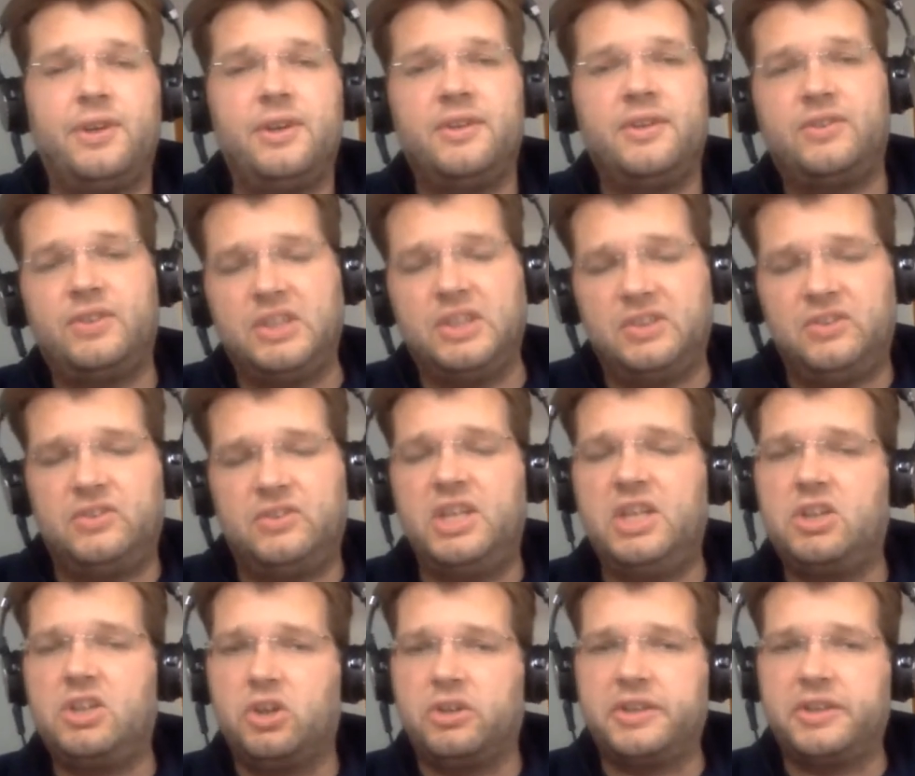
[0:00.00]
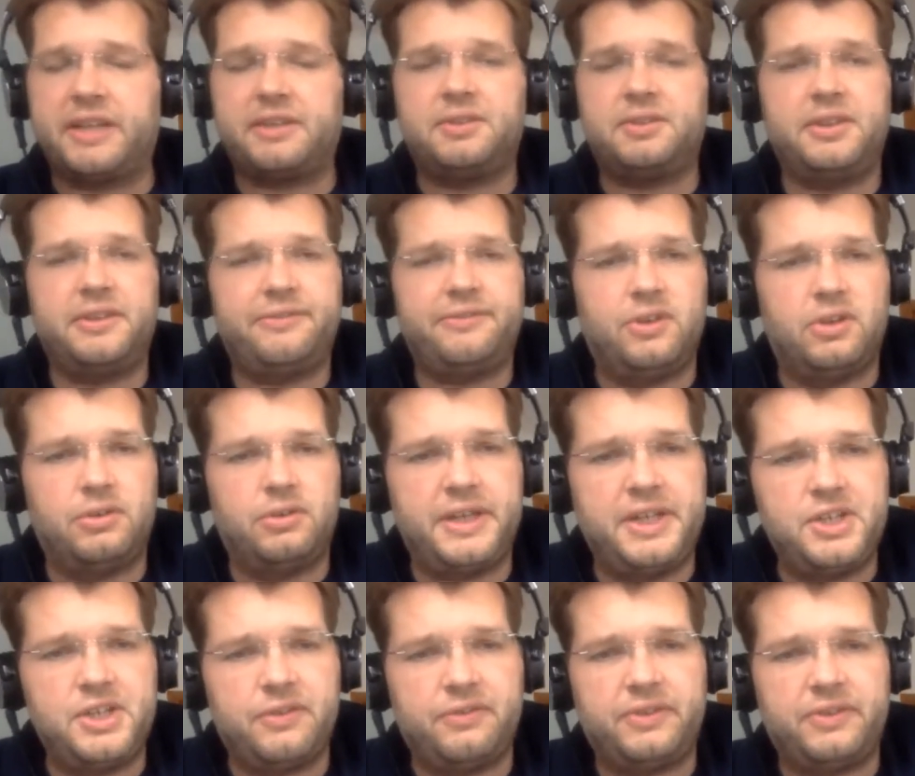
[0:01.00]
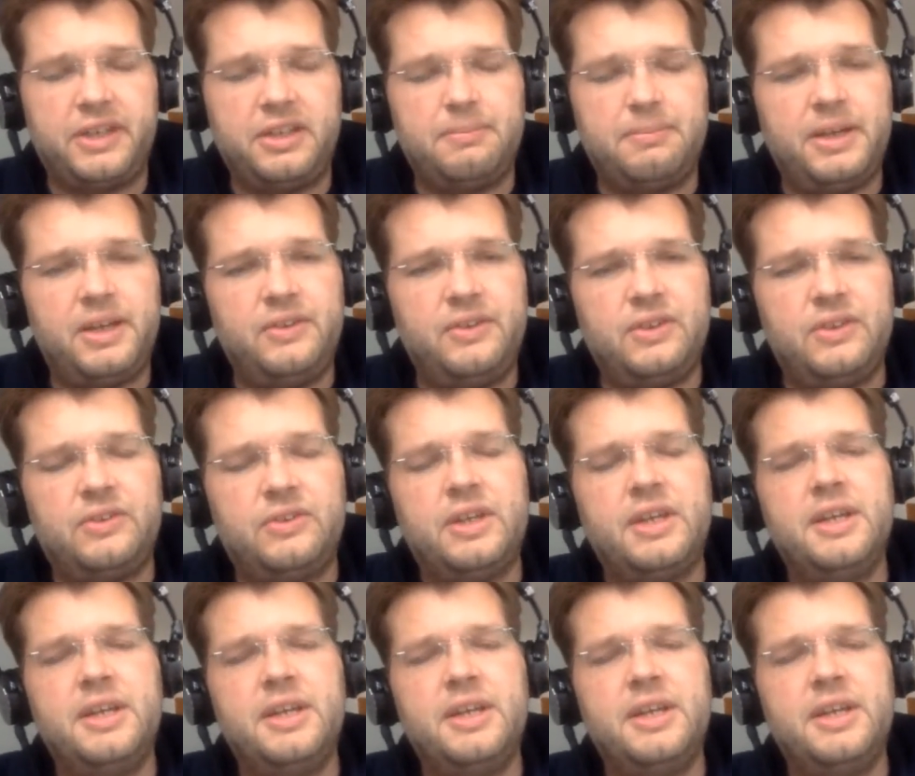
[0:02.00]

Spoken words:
CDC connectors for a range of databases.